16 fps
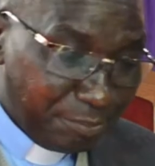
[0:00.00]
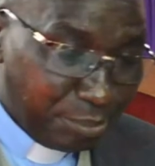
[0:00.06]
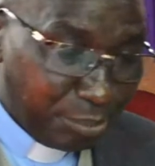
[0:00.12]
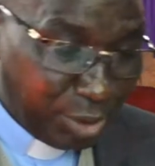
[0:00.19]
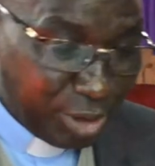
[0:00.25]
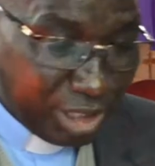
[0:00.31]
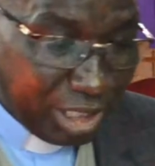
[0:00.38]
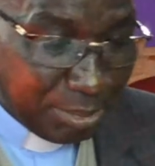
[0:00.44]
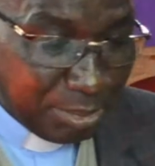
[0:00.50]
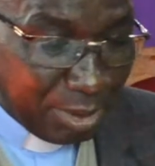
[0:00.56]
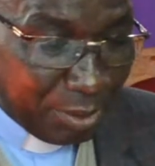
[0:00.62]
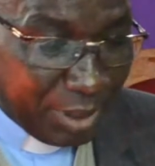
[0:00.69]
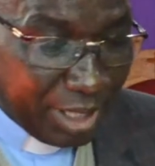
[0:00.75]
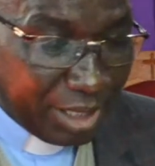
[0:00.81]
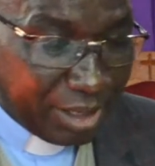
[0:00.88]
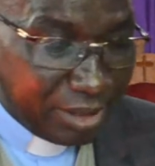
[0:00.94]
Point number
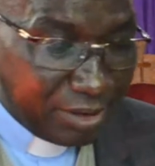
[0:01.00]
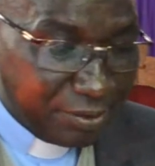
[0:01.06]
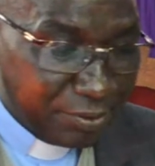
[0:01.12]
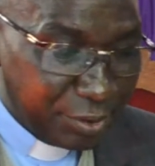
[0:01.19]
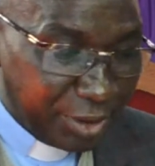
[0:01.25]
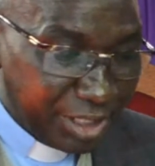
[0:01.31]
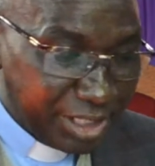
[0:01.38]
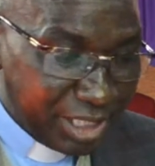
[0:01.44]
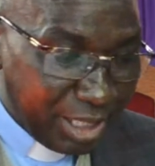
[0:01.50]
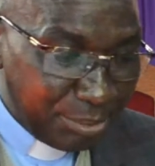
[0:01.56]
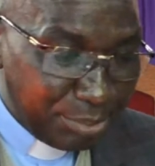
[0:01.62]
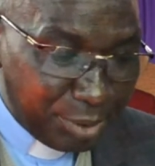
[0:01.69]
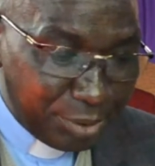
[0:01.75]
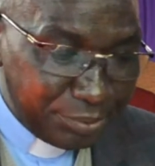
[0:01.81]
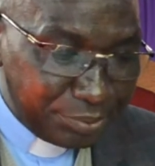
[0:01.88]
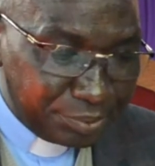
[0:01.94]
one, for
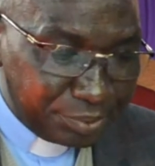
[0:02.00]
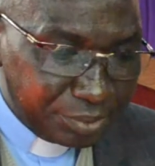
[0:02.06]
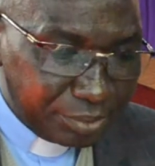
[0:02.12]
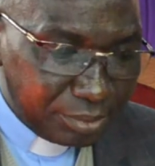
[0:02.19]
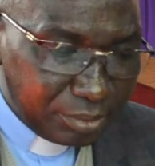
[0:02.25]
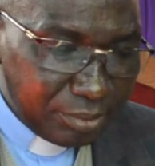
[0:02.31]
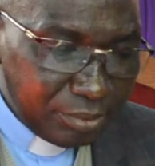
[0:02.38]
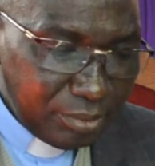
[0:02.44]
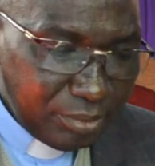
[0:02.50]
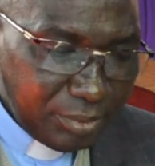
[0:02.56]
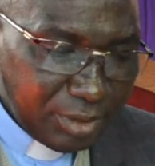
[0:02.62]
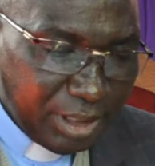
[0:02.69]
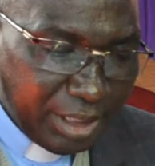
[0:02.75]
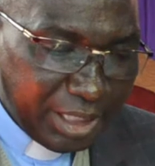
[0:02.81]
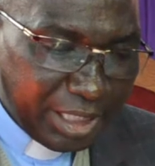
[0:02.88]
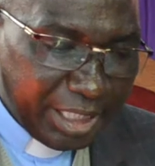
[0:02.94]
example,
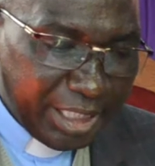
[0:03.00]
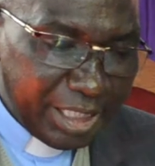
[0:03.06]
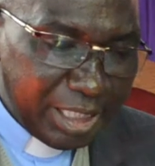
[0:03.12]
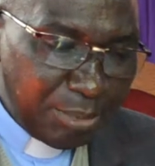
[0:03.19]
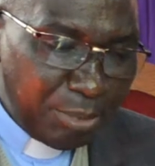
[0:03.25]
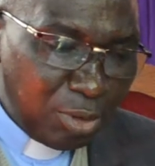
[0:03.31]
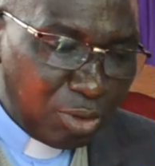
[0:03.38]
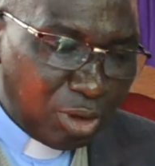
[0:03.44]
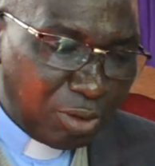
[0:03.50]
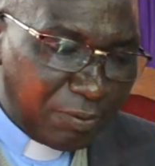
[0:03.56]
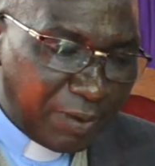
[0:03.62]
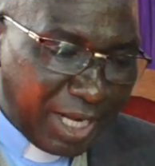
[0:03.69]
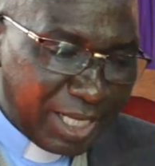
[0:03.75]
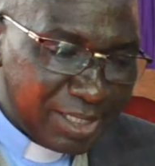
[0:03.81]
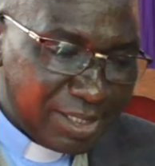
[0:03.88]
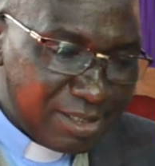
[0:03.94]
in the book of
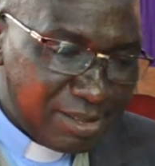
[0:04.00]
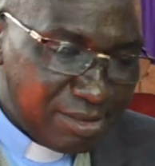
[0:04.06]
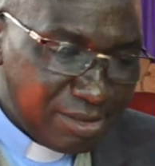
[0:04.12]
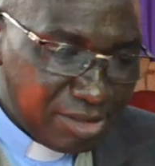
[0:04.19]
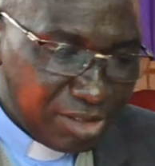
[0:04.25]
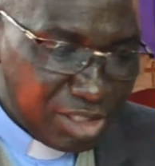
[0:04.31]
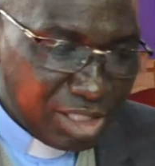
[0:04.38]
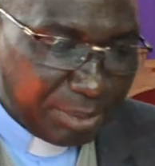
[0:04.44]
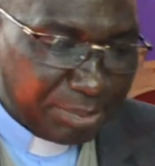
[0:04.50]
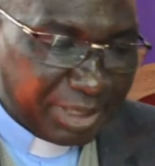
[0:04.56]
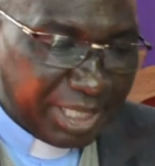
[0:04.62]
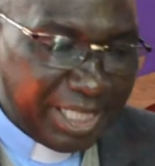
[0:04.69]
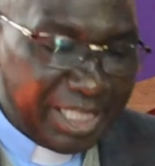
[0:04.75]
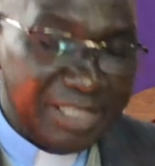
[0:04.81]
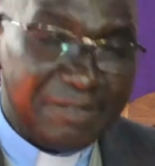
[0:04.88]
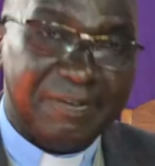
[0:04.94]
Acts, chapter
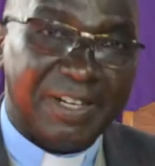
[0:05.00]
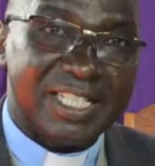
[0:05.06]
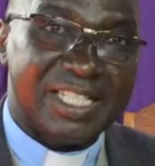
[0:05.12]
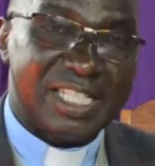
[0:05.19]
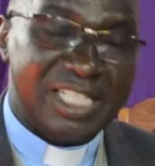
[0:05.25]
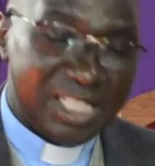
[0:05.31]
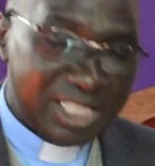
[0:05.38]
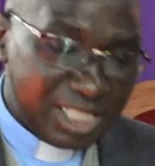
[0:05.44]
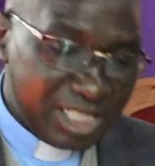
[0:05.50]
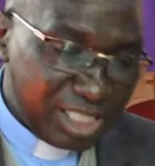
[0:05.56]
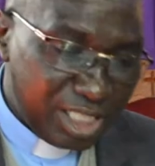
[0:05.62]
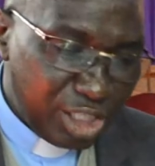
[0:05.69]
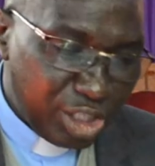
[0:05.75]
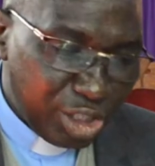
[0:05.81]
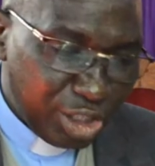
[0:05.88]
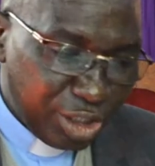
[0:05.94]
8, verses
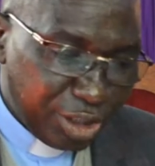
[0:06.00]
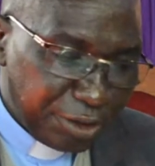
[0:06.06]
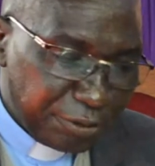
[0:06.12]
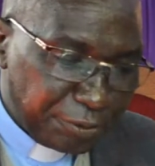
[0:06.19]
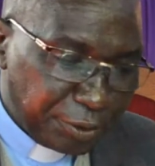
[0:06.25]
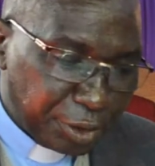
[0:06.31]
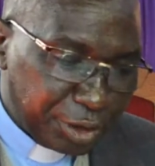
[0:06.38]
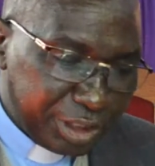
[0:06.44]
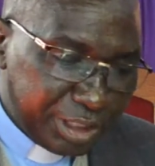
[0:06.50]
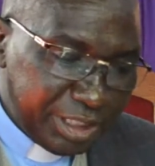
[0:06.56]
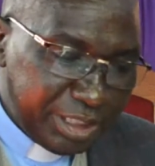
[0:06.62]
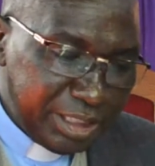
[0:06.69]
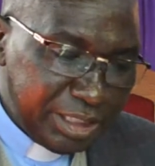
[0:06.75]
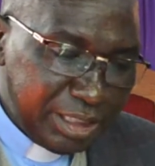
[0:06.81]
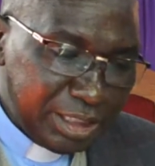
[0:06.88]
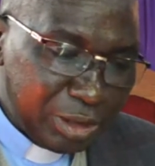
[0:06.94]

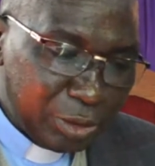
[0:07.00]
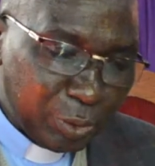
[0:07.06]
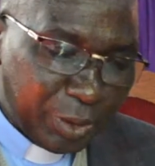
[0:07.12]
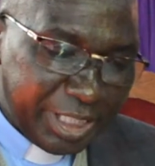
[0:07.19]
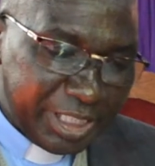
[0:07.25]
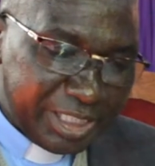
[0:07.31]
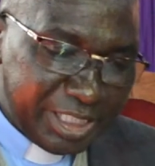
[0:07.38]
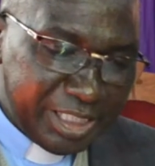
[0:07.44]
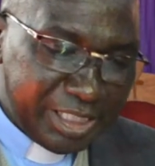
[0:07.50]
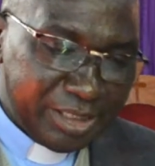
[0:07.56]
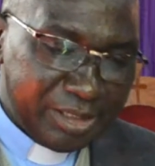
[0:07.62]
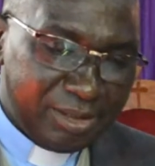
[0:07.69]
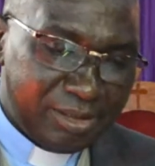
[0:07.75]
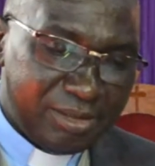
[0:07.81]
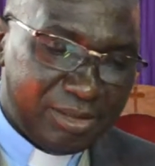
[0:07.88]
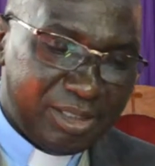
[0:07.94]
14 to 18,
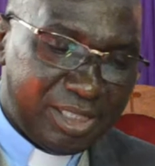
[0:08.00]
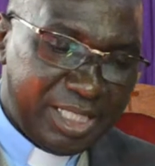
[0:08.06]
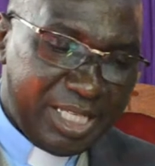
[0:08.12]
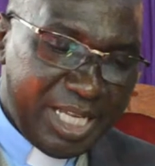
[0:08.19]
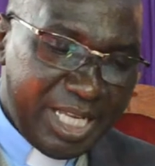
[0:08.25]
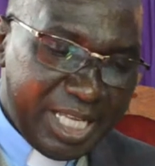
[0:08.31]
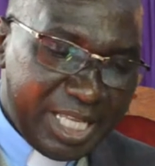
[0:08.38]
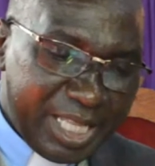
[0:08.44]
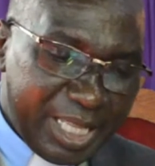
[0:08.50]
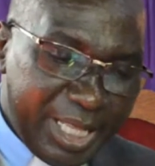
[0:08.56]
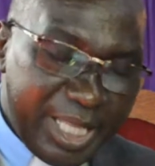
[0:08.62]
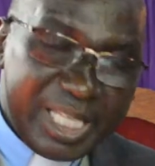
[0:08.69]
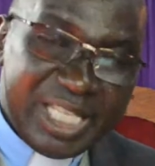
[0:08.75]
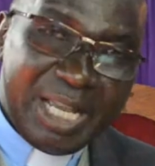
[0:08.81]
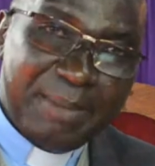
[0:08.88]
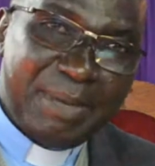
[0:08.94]

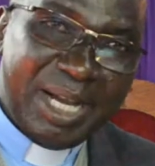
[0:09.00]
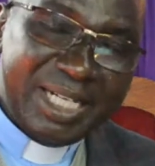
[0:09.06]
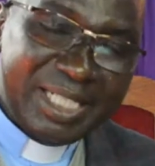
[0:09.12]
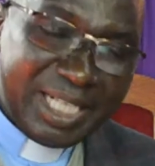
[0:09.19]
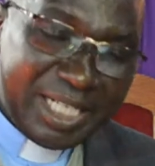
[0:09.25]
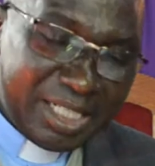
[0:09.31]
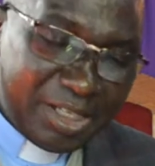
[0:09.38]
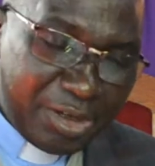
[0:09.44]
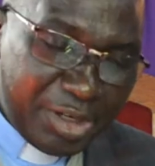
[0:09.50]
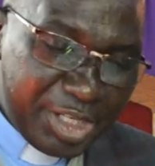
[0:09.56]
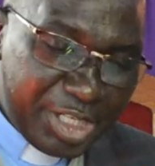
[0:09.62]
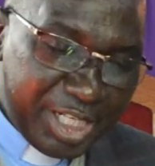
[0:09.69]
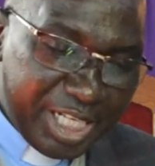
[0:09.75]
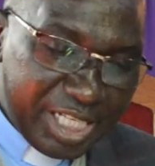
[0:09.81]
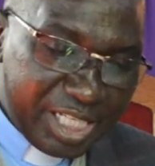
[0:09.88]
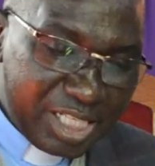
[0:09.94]
the Samaritan
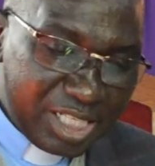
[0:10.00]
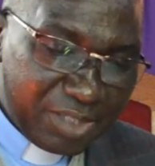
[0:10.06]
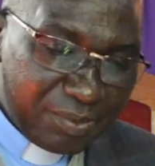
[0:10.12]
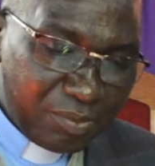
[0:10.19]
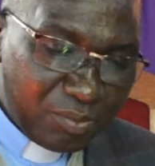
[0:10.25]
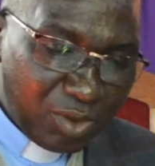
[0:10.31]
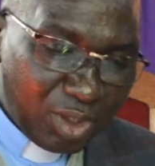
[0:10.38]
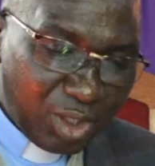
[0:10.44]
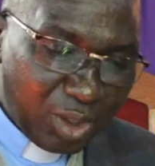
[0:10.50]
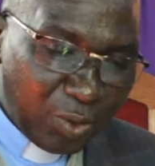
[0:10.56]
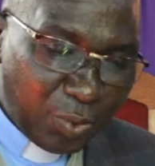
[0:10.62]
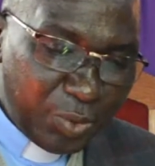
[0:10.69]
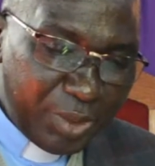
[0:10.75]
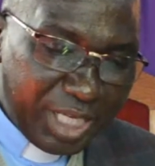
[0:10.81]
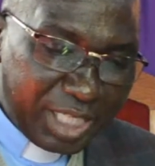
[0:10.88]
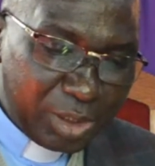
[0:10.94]
Christians,
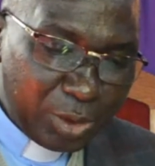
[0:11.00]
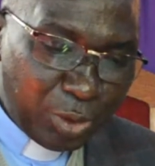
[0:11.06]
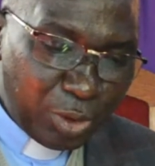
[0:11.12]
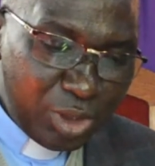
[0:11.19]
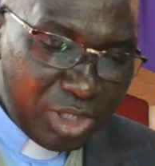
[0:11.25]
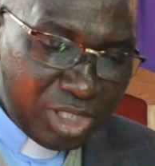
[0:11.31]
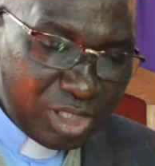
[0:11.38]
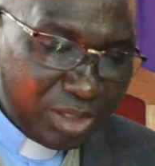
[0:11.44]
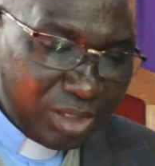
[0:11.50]
we are told,